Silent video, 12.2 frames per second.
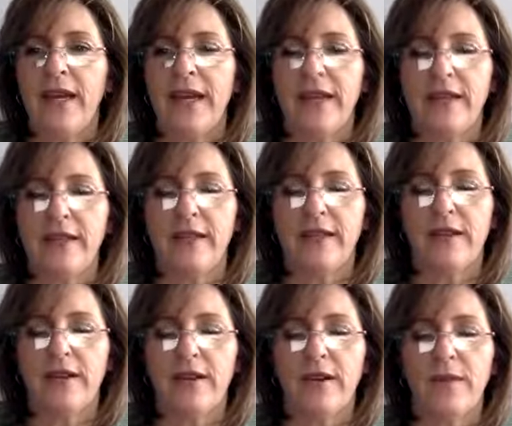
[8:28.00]
And,
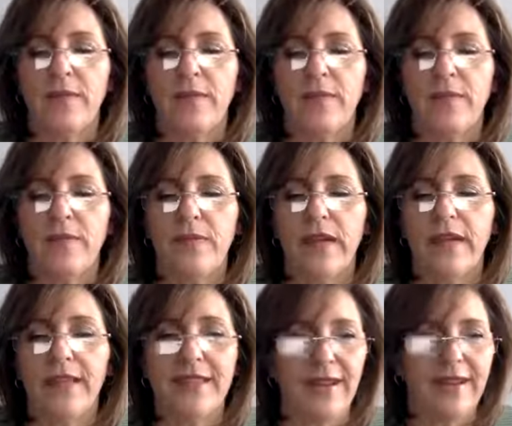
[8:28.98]
uh, and
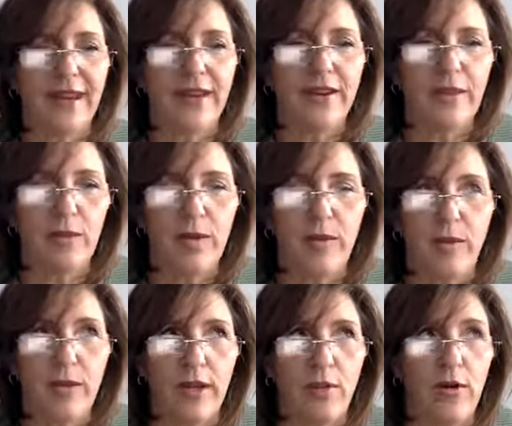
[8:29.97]
that's not counting the
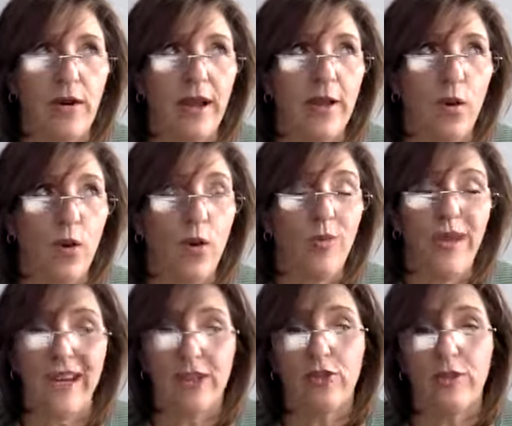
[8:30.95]
people that were at home
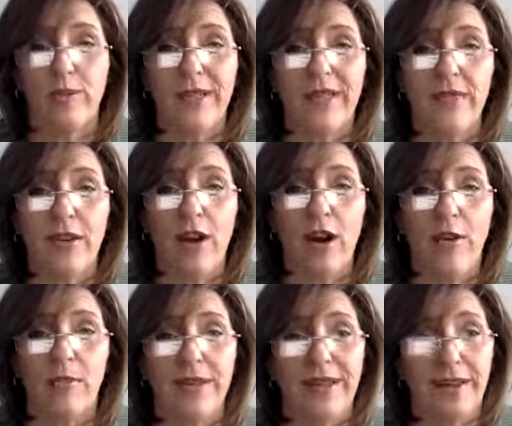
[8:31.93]
that actually believe in
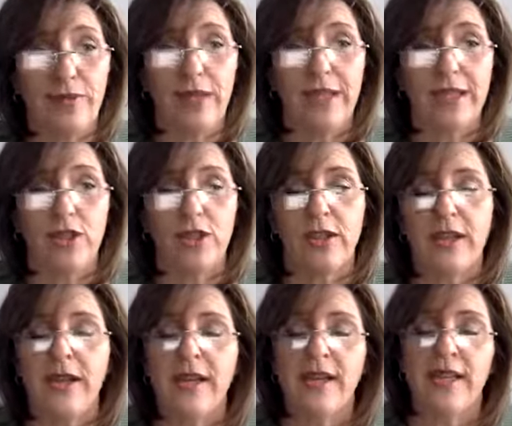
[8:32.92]
God but not religion.
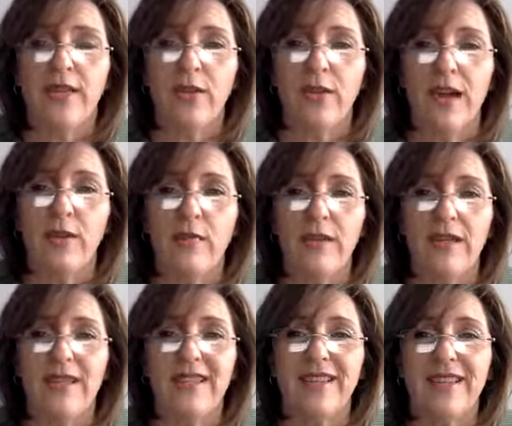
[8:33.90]
So that
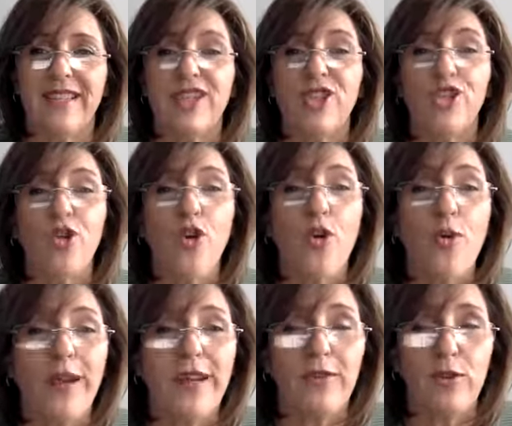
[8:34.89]
means so
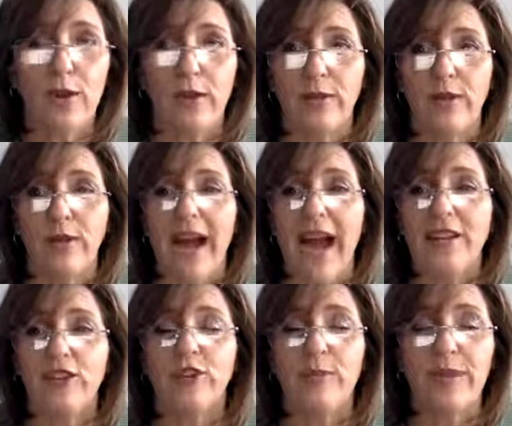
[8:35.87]
many of you out there
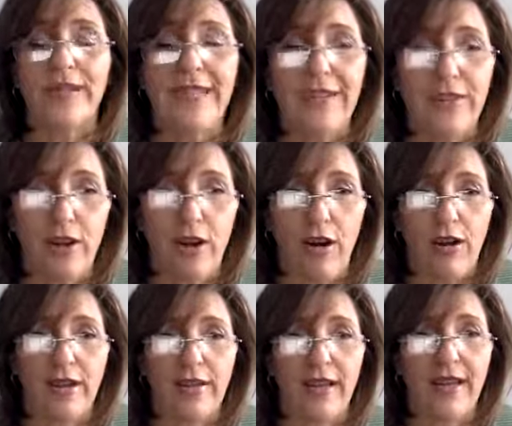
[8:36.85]
actually believe in God.
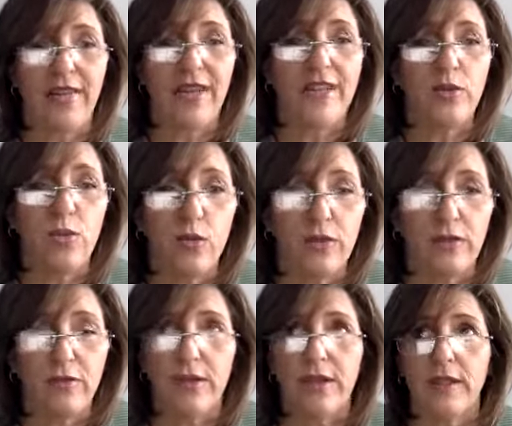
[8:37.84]
And that's a
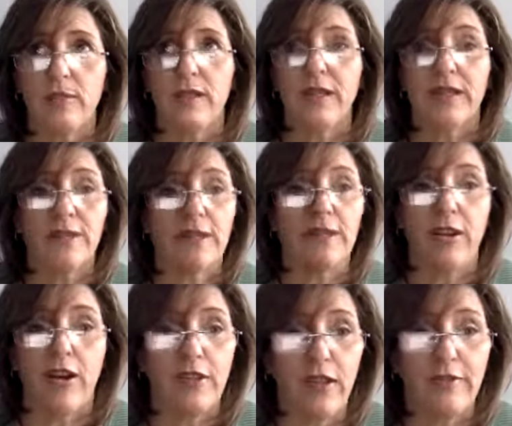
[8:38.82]
wonderful thing because
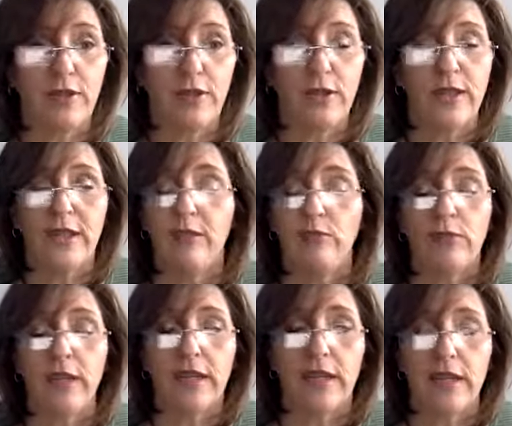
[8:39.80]
God loves you. He
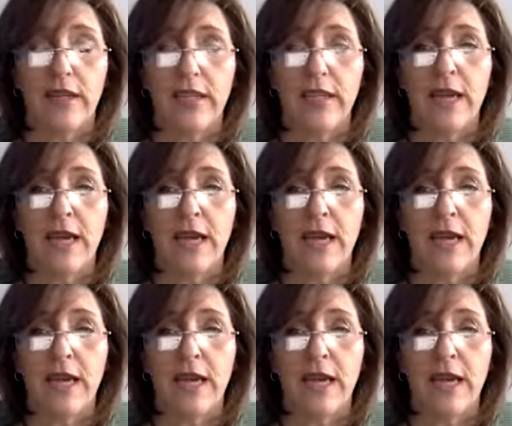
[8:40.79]
really does.